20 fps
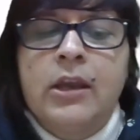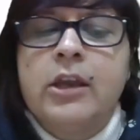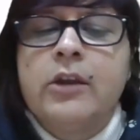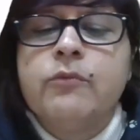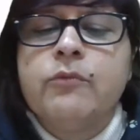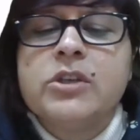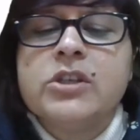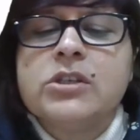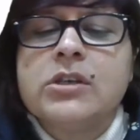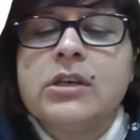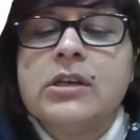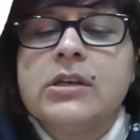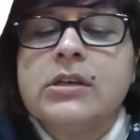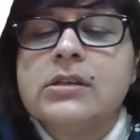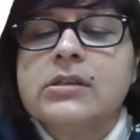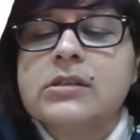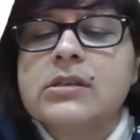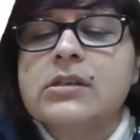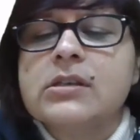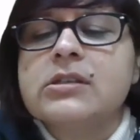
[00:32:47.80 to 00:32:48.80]
in which he
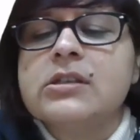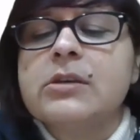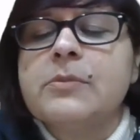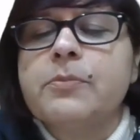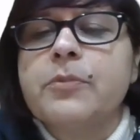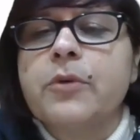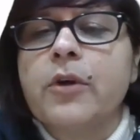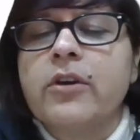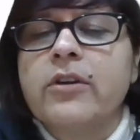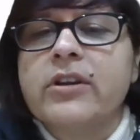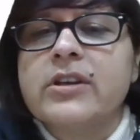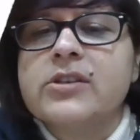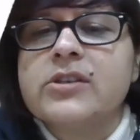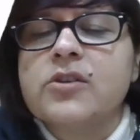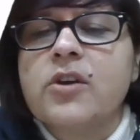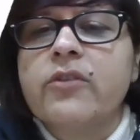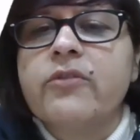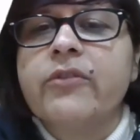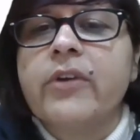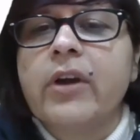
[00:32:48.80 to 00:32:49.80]
discussed the
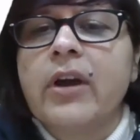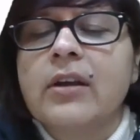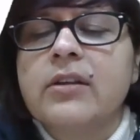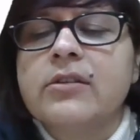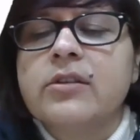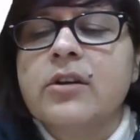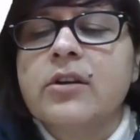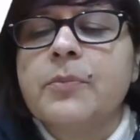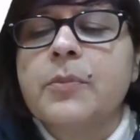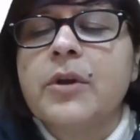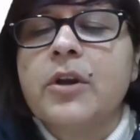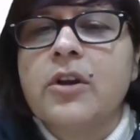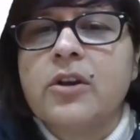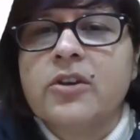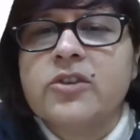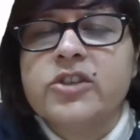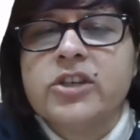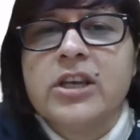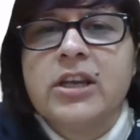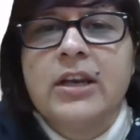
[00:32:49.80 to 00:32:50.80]
progress of
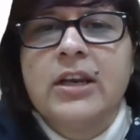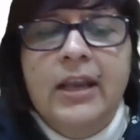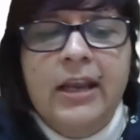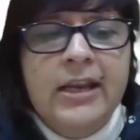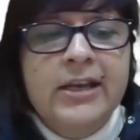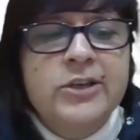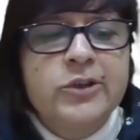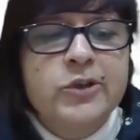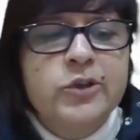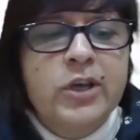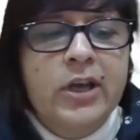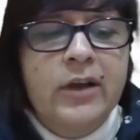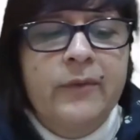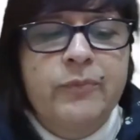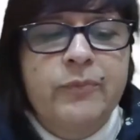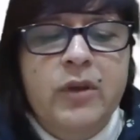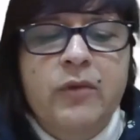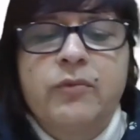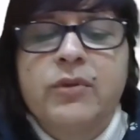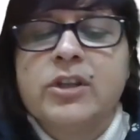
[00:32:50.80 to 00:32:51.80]
anthropology in
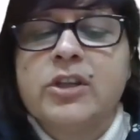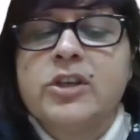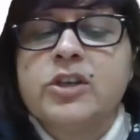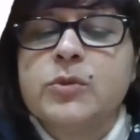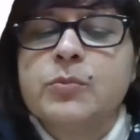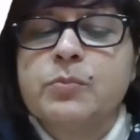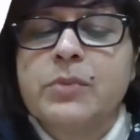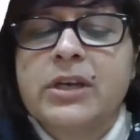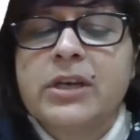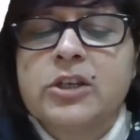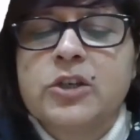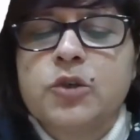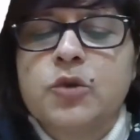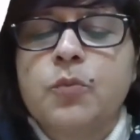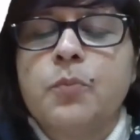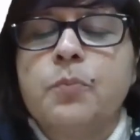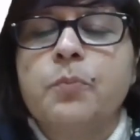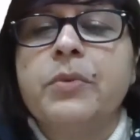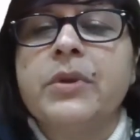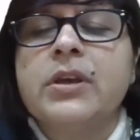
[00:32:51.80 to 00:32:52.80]
India with respect
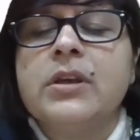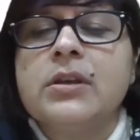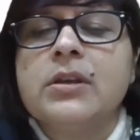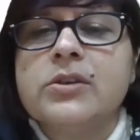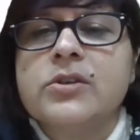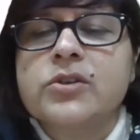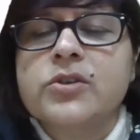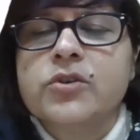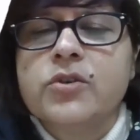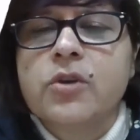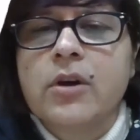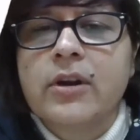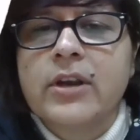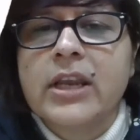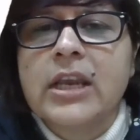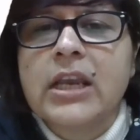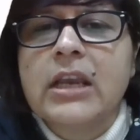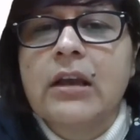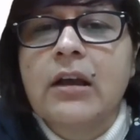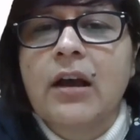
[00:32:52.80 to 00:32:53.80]
to
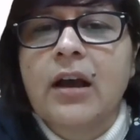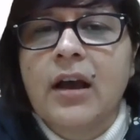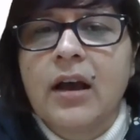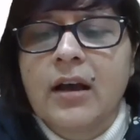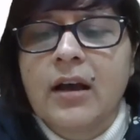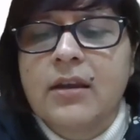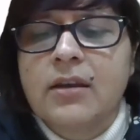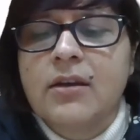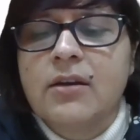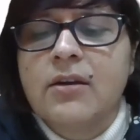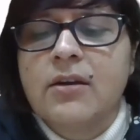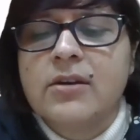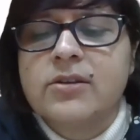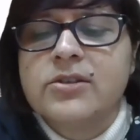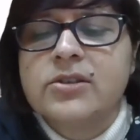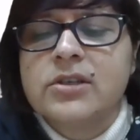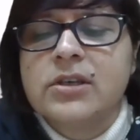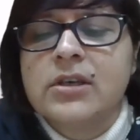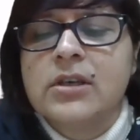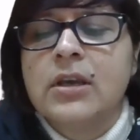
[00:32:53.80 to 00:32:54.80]
prehistoric
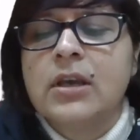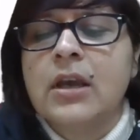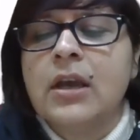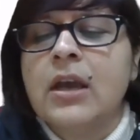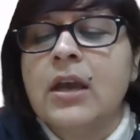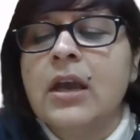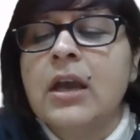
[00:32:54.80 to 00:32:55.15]
archaeology,